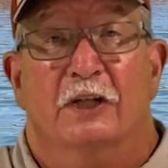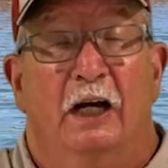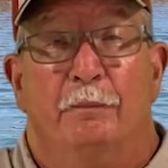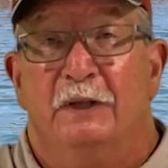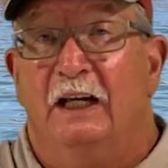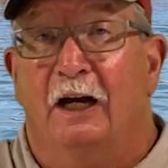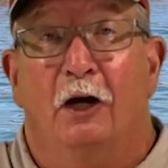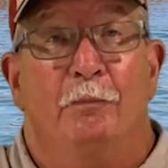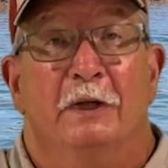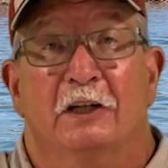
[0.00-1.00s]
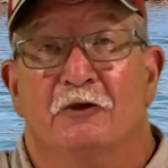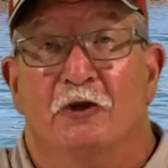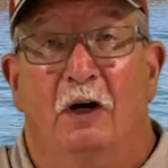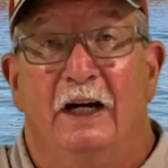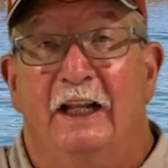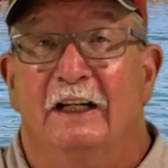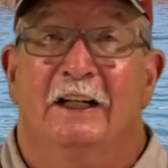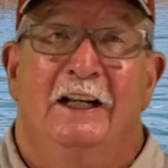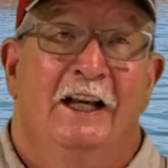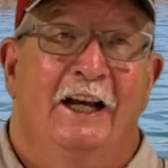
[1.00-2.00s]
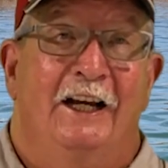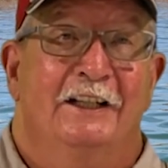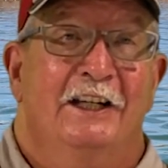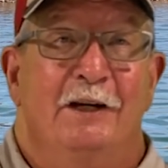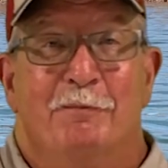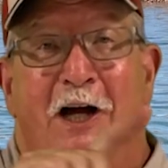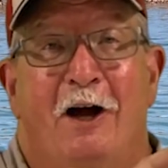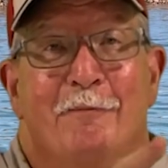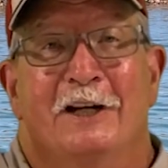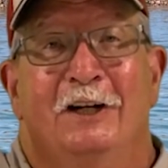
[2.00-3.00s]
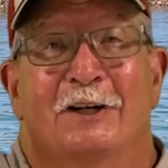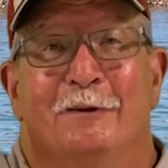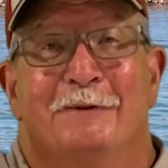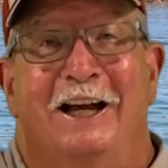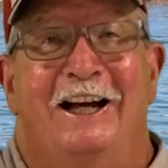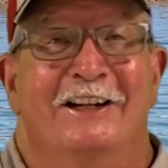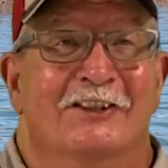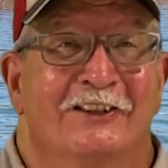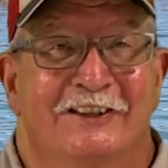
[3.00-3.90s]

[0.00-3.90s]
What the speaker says: helped you. I hope you enjoyed it, and keep calm and hook 'em, guys.